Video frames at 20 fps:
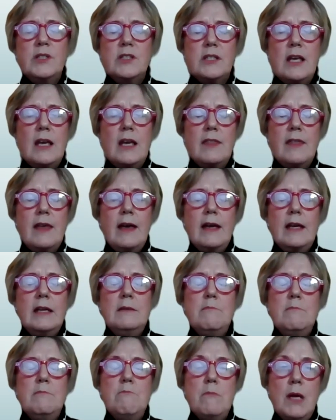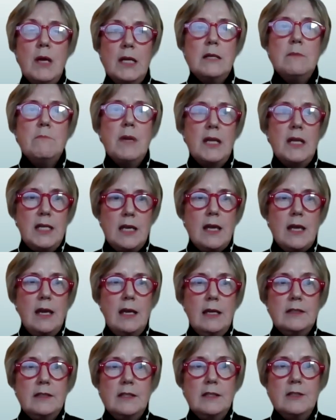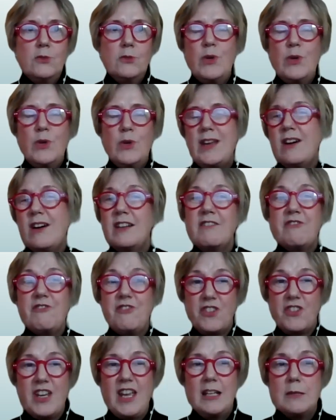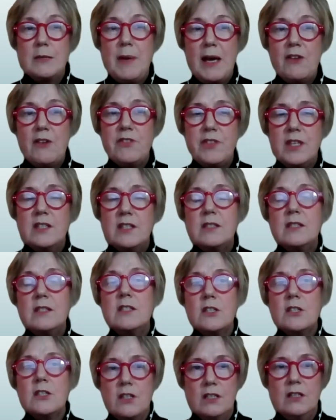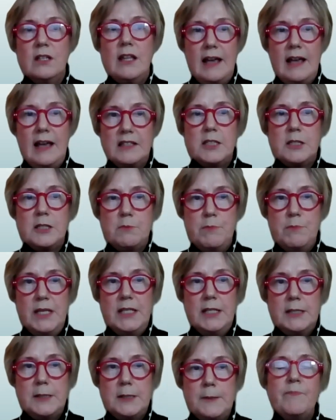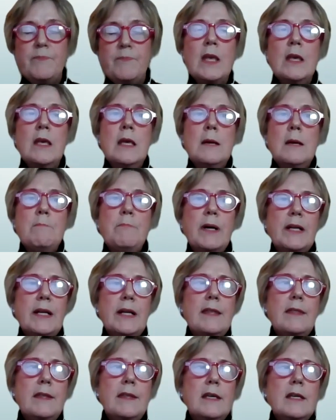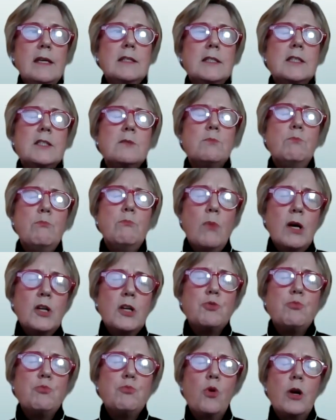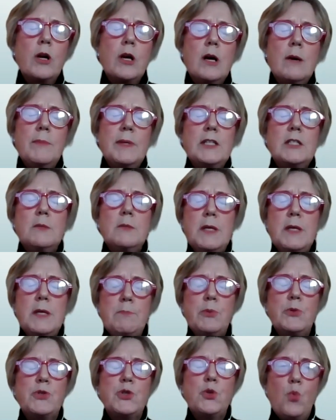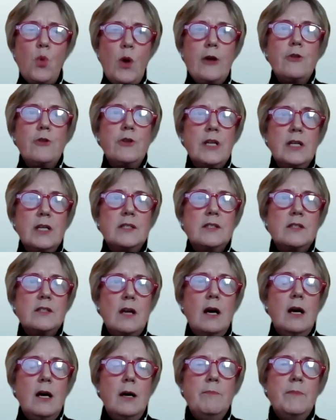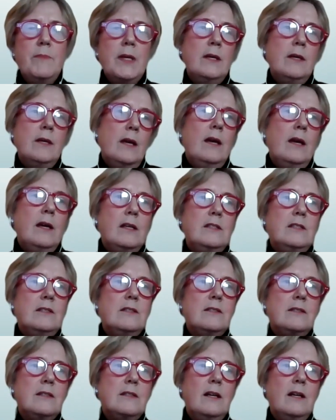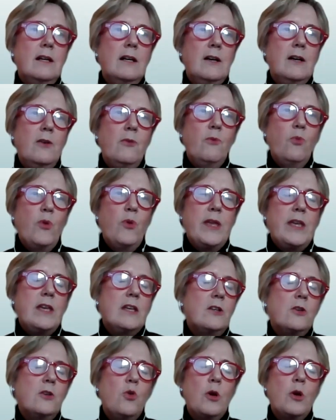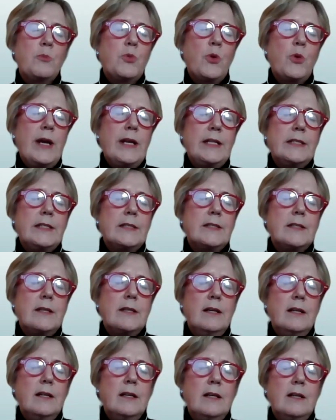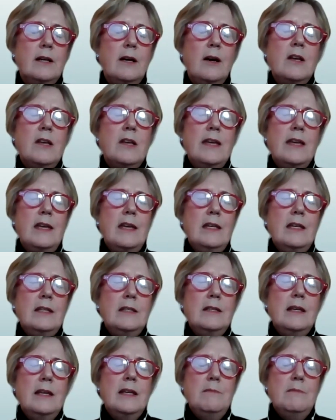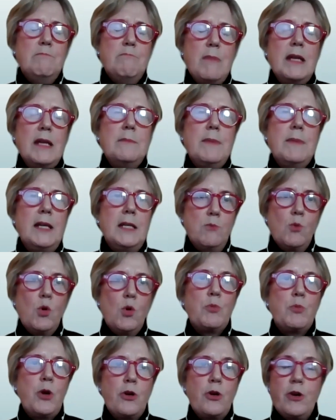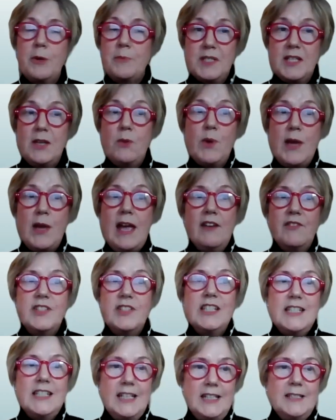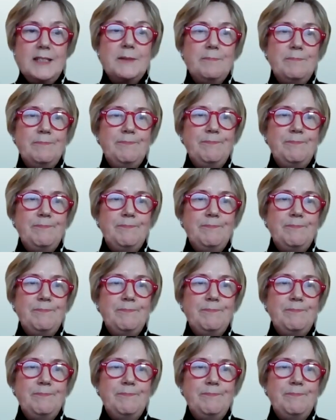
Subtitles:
say that in many, many cases, we kind of forget about this until the last minute. But I think it's much more coming to people's awareness, and we can incorporate it in many, many more programs than we have to date.